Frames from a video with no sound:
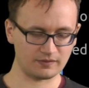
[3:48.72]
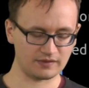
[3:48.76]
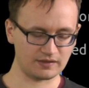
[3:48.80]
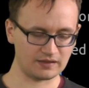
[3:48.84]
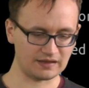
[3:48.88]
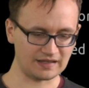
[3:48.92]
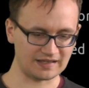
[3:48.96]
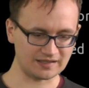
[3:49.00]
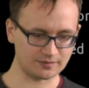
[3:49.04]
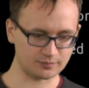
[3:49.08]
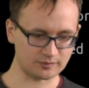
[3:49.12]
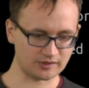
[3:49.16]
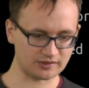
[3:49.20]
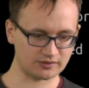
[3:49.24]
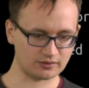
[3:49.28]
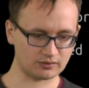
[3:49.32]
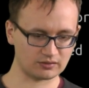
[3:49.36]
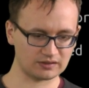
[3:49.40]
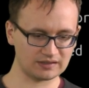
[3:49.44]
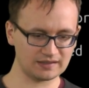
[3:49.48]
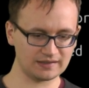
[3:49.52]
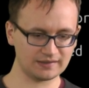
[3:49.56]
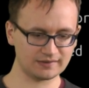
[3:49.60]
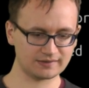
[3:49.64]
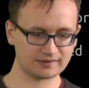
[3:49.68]
last but not
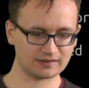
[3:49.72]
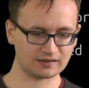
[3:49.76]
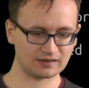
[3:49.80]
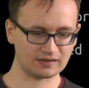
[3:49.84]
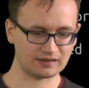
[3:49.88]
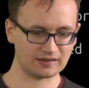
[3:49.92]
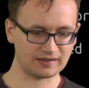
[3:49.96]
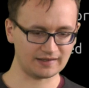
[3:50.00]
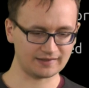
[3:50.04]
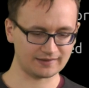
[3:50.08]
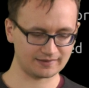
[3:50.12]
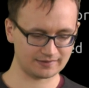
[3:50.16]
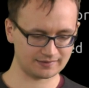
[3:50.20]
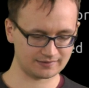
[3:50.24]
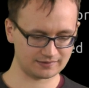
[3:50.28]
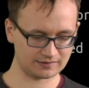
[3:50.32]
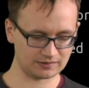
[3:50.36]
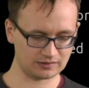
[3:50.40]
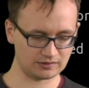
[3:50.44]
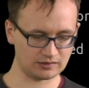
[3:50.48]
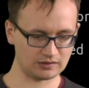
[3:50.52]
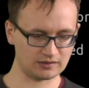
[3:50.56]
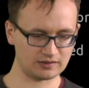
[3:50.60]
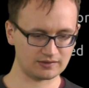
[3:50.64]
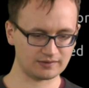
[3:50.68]
least, let's
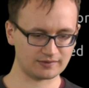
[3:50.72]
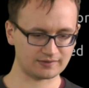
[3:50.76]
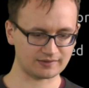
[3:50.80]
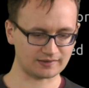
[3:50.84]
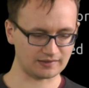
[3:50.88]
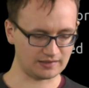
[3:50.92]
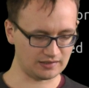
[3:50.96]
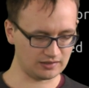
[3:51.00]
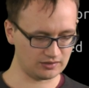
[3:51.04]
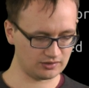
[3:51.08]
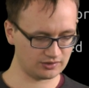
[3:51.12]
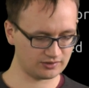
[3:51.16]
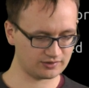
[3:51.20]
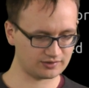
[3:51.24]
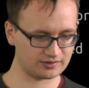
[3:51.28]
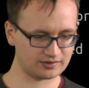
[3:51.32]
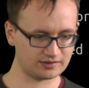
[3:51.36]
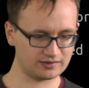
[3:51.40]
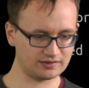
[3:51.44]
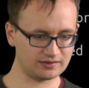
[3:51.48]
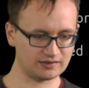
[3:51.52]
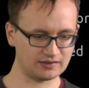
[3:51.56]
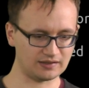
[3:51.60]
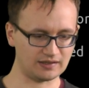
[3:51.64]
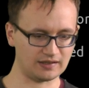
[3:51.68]
start
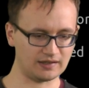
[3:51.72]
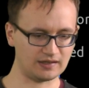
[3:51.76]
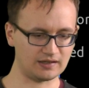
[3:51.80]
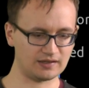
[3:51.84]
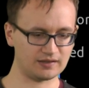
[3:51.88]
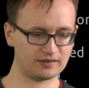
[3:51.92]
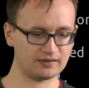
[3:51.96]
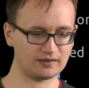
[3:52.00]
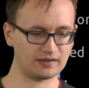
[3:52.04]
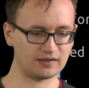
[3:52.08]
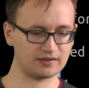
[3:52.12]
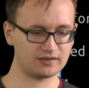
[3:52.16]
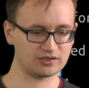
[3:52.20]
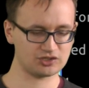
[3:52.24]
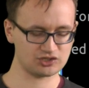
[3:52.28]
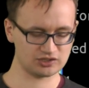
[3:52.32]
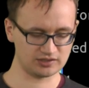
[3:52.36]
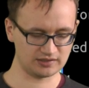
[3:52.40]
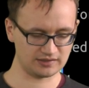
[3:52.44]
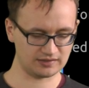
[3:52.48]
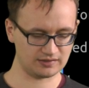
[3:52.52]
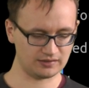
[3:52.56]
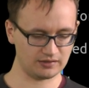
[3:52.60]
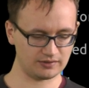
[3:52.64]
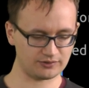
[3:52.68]
an
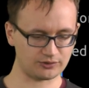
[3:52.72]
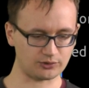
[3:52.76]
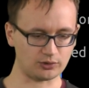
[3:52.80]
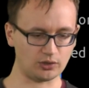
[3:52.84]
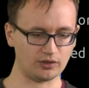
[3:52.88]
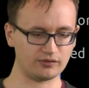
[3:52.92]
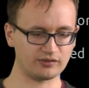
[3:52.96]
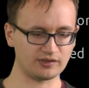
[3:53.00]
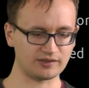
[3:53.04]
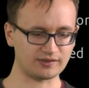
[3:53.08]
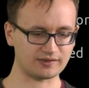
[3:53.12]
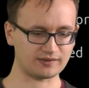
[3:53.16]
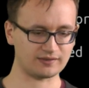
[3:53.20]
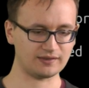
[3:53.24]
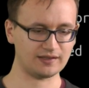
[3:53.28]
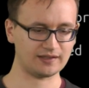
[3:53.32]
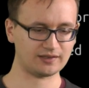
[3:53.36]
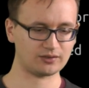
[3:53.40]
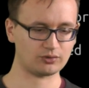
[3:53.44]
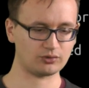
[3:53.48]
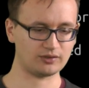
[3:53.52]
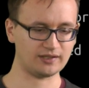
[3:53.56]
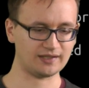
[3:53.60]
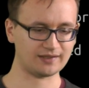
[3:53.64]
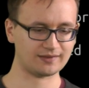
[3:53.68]
additional service
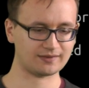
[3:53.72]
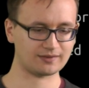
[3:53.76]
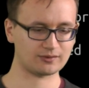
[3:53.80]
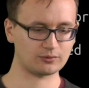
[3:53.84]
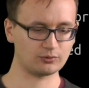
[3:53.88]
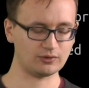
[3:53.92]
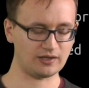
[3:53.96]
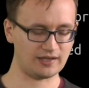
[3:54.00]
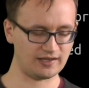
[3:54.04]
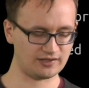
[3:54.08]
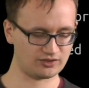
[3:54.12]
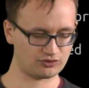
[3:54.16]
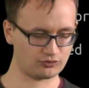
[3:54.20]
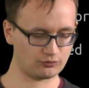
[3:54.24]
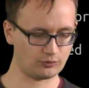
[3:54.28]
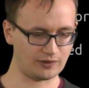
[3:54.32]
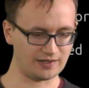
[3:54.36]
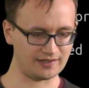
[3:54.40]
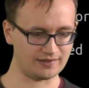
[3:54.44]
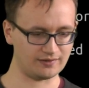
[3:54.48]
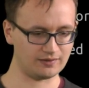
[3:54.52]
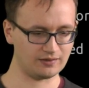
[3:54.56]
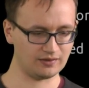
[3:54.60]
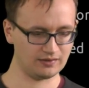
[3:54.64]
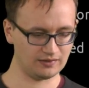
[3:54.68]
that connects to agent
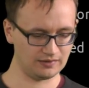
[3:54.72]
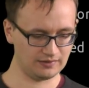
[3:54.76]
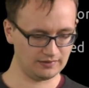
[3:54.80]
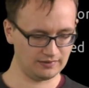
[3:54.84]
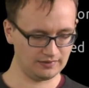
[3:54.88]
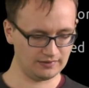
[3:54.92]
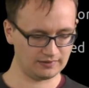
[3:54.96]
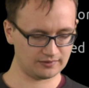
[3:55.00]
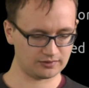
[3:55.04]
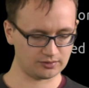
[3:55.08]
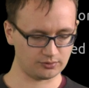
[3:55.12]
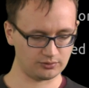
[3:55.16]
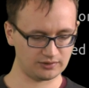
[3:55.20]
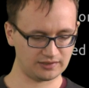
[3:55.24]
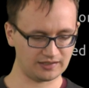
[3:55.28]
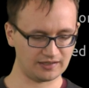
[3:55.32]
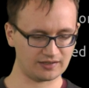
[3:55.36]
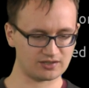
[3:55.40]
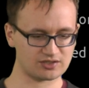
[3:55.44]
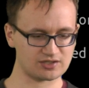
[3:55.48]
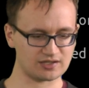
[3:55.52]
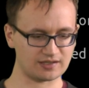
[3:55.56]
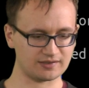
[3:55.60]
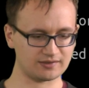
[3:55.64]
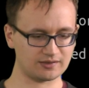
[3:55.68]
1. So we
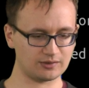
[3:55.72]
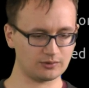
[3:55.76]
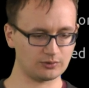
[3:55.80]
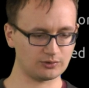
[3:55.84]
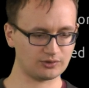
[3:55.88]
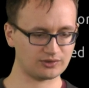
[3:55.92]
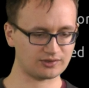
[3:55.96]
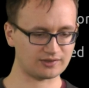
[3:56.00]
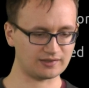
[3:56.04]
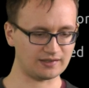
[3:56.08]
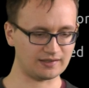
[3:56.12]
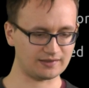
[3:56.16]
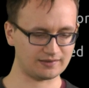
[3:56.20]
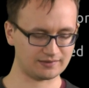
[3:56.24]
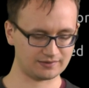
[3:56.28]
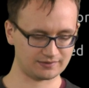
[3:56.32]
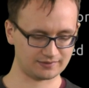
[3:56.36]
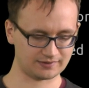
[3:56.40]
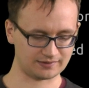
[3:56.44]
can just use that